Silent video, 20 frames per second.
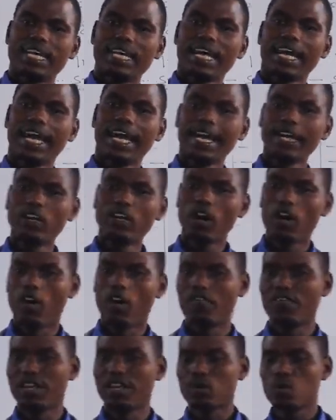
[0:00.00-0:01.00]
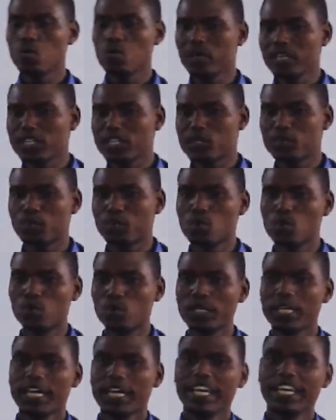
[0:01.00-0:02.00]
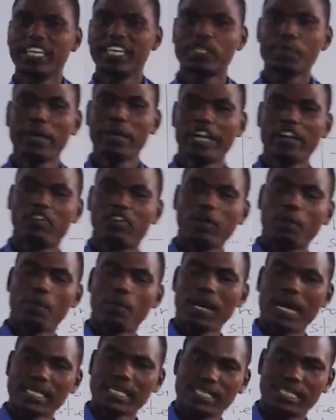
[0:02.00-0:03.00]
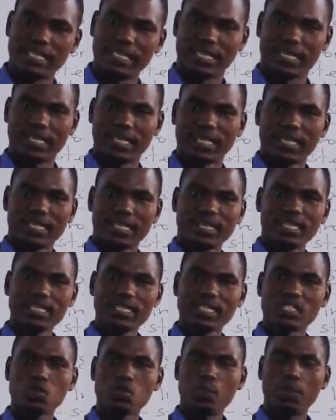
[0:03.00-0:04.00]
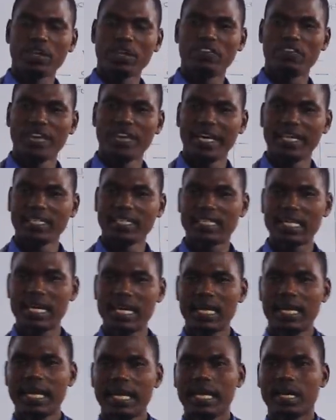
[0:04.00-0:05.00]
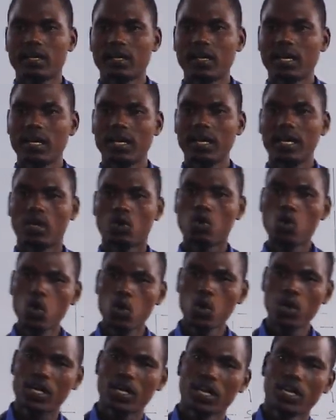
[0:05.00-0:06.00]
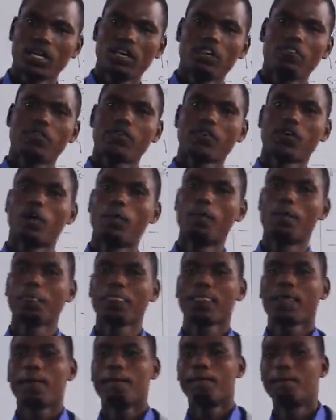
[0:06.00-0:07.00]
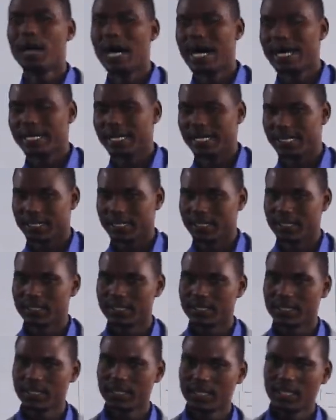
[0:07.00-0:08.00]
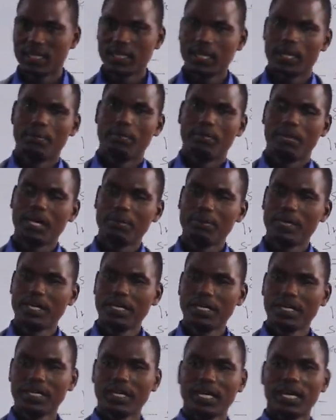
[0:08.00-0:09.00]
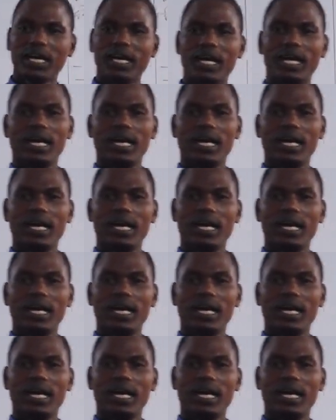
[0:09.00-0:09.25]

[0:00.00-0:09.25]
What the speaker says: the end of the cooking spoon is made of a plastic. This is to prevent a cook from burning. Maybe